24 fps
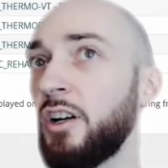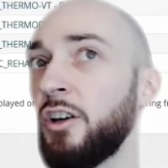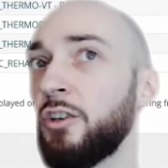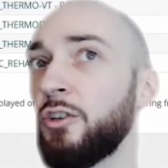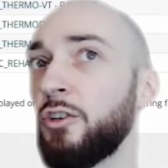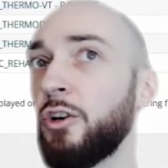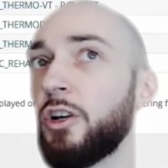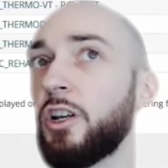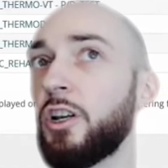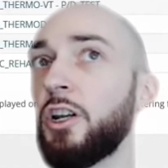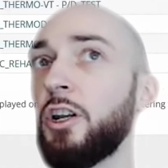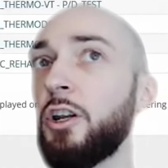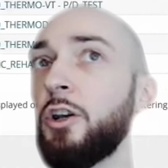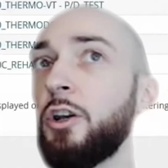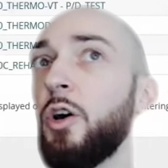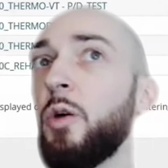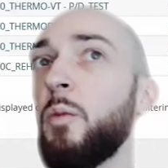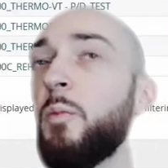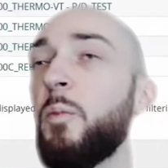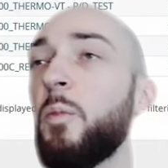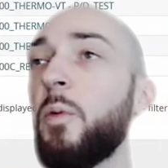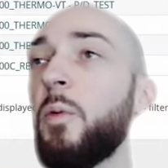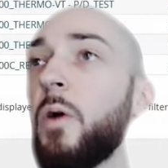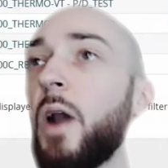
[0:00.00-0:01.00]
you're going to know
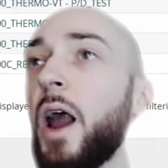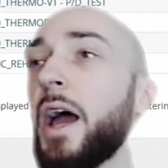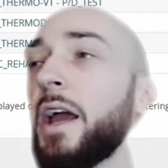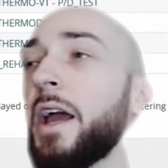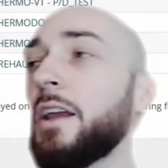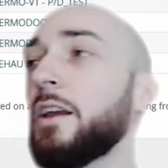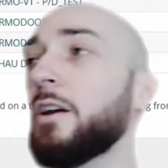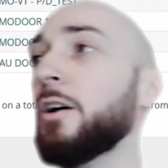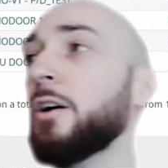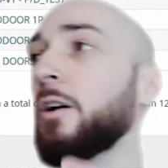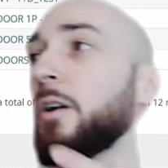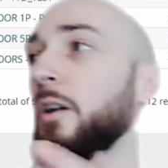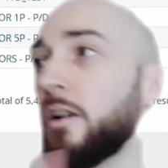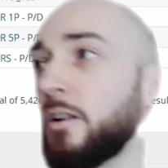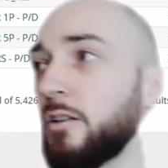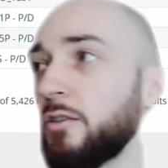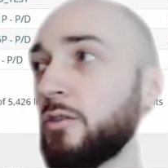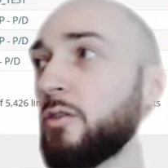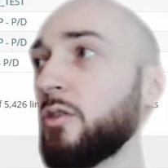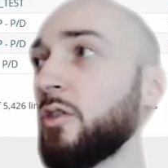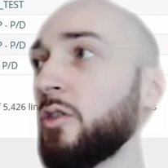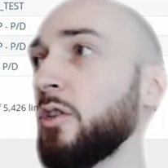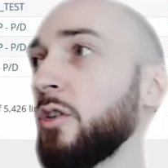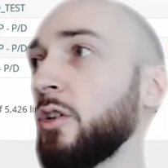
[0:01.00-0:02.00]
prior
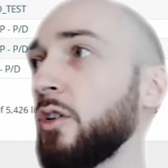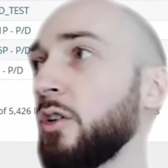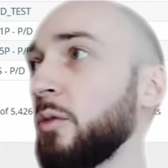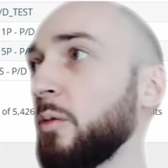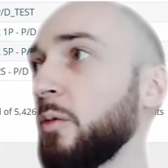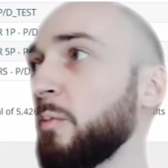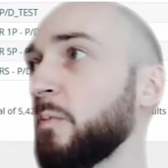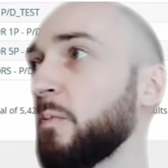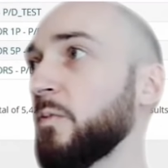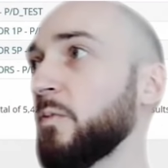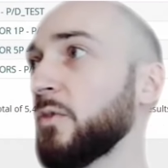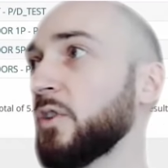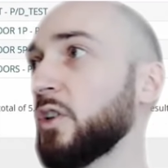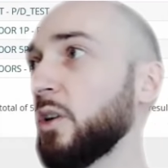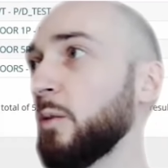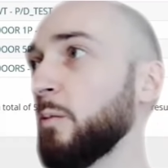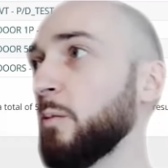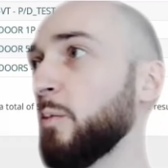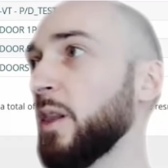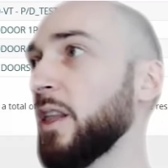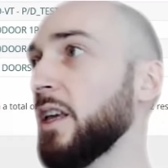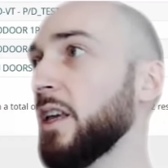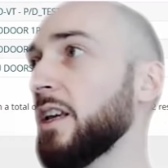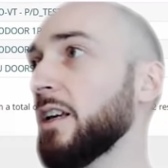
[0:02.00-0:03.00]
to
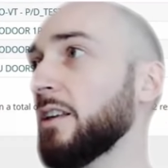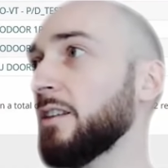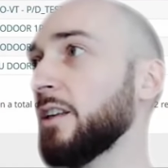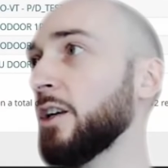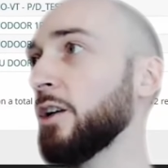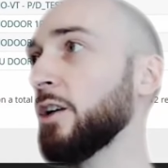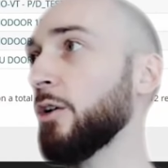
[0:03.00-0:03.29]
completing the